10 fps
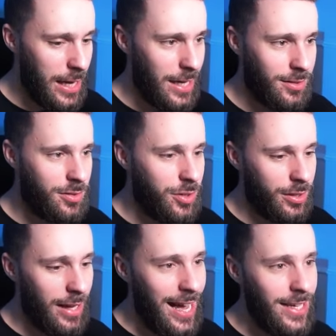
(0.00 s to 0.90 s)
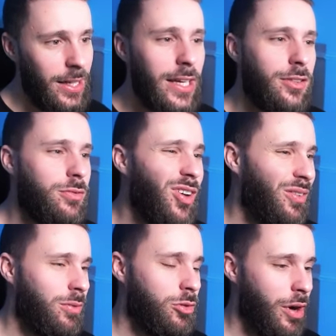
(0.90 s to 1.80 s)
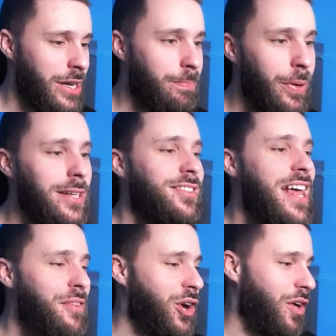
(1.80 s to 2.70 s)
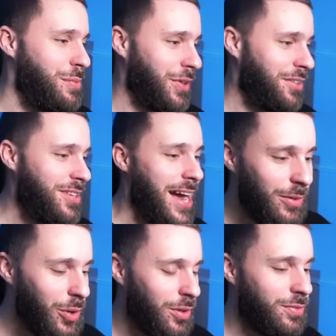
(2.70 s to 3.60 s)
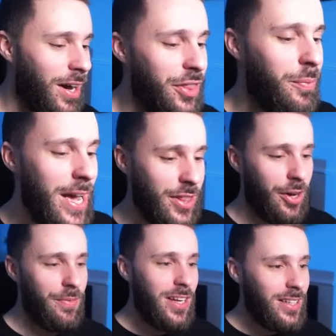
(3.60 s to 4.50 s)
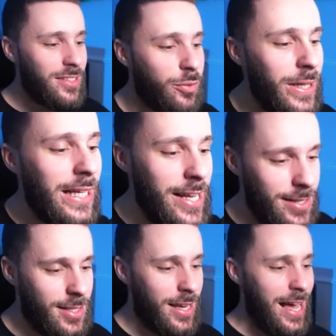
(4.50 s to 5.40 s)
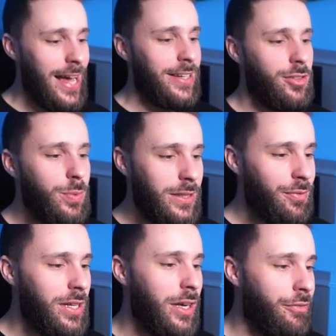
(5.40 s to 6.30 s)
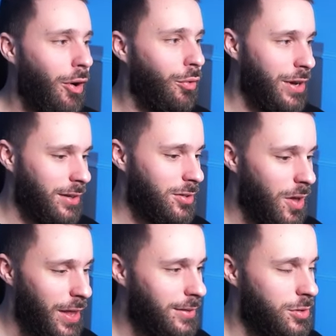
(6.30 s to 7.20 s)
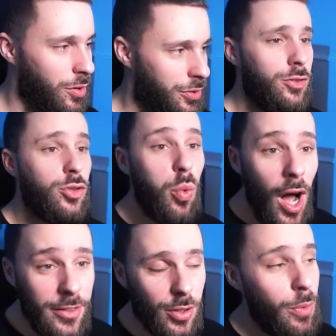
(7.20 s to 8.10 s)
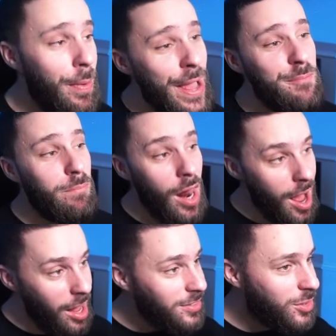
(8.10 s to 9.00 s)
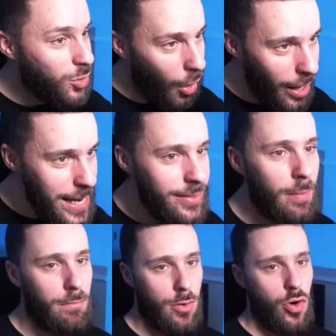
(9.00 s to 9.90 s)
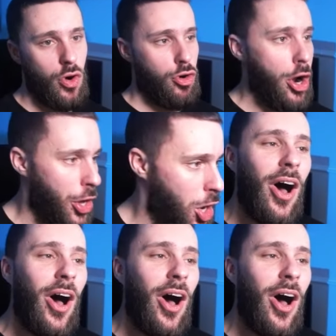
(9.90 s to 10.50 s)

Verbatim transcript: And this hand is not great, but it's never great with this deck. We always find the way, though. There's a Wiglett, and we definitely evolve next turn. That's good. Squirtle. We're playing Blastoise, brother.